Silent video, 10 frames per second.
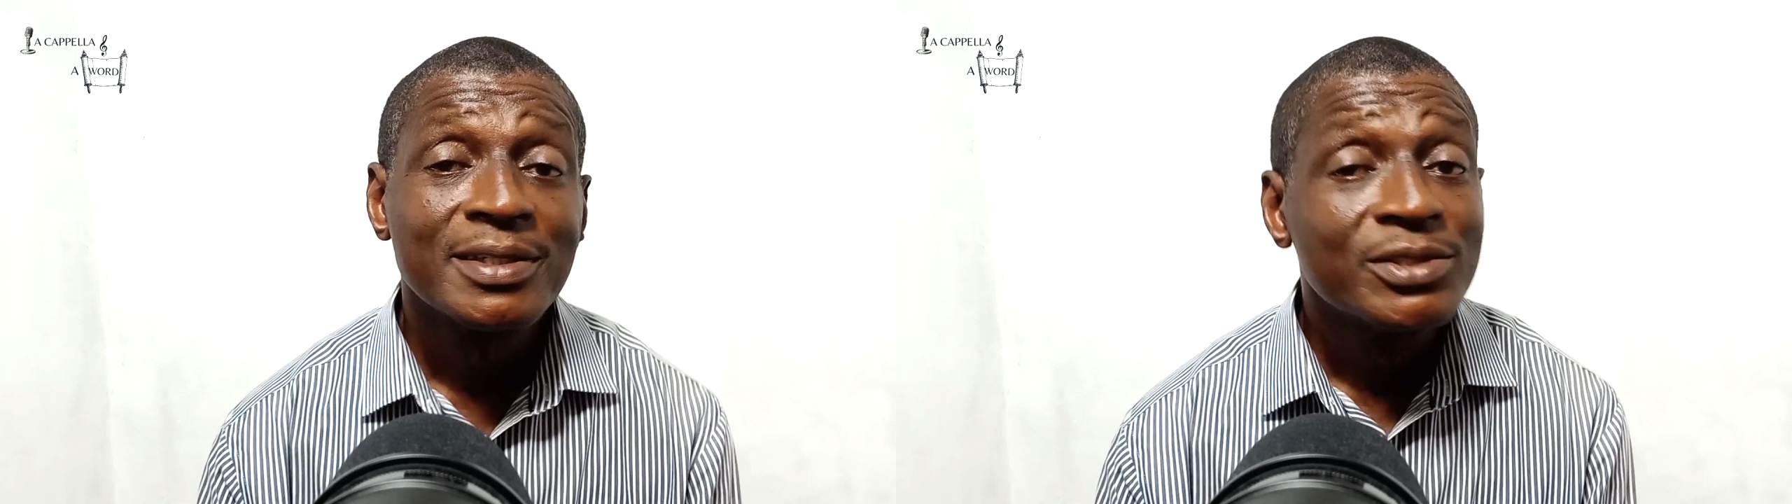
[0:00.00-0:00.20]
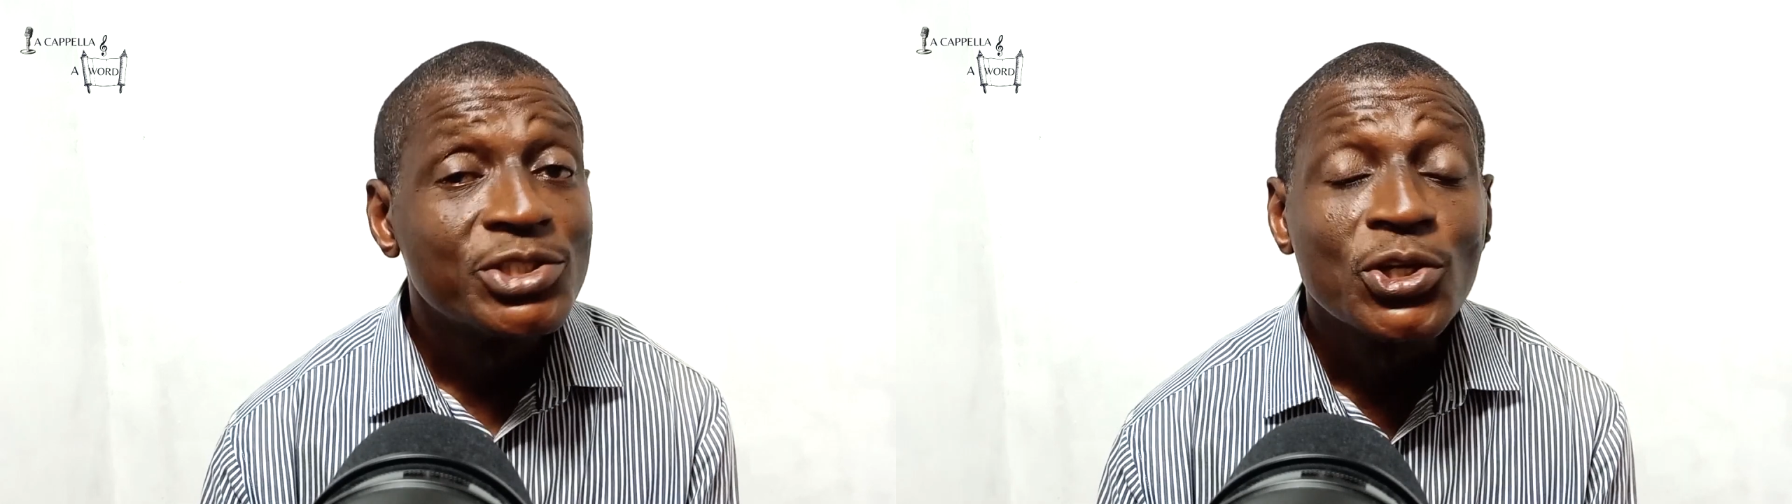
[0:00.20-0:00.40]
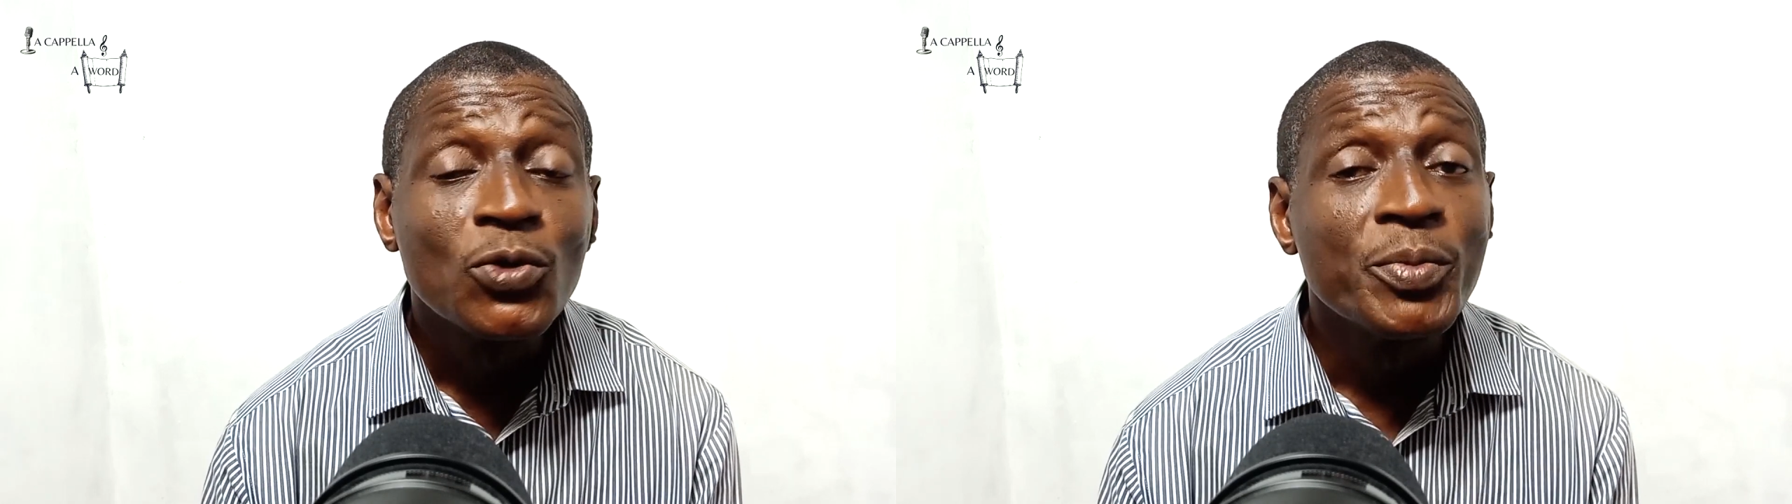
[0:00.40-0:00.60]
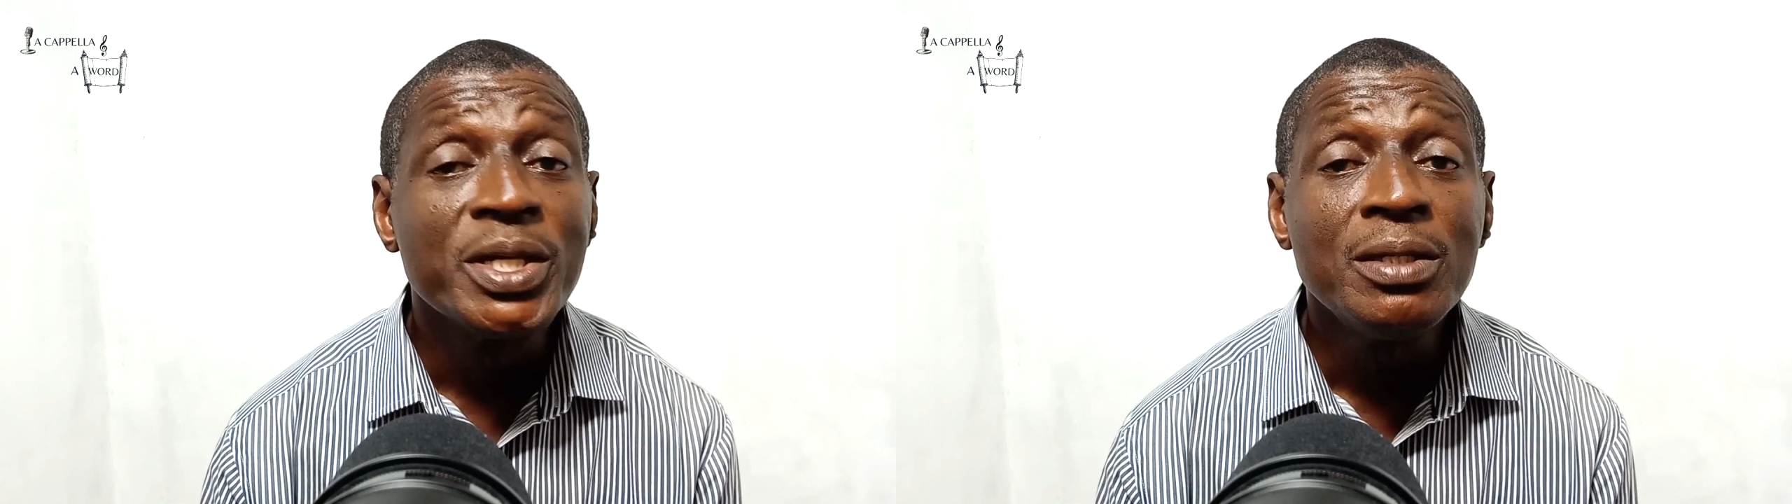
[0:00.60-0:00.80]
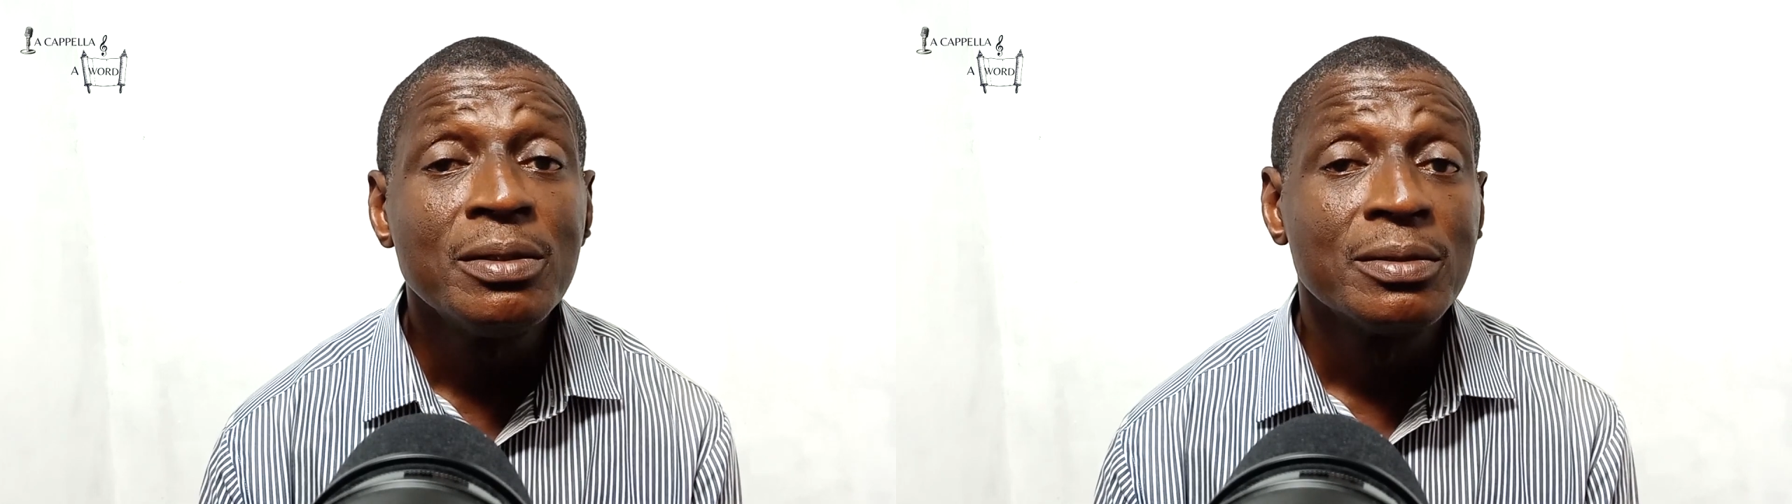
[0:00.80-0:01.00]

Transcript: and show me